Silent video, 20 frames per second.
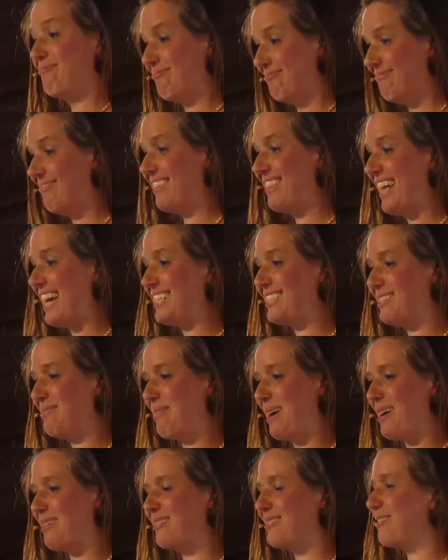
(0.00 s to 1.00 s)
That's
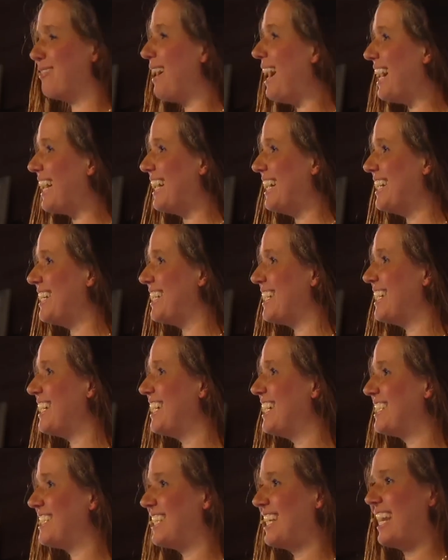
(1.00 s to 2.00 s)
about right.
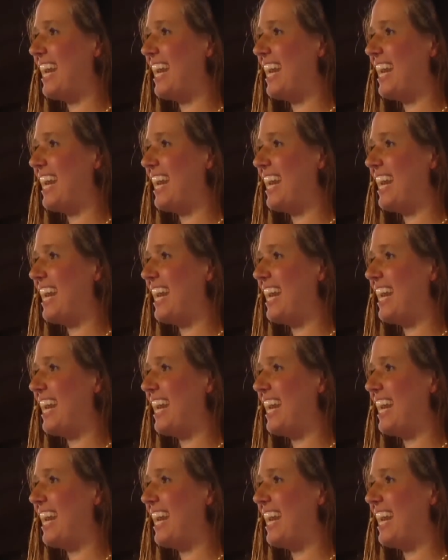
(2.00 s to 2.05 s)
It's an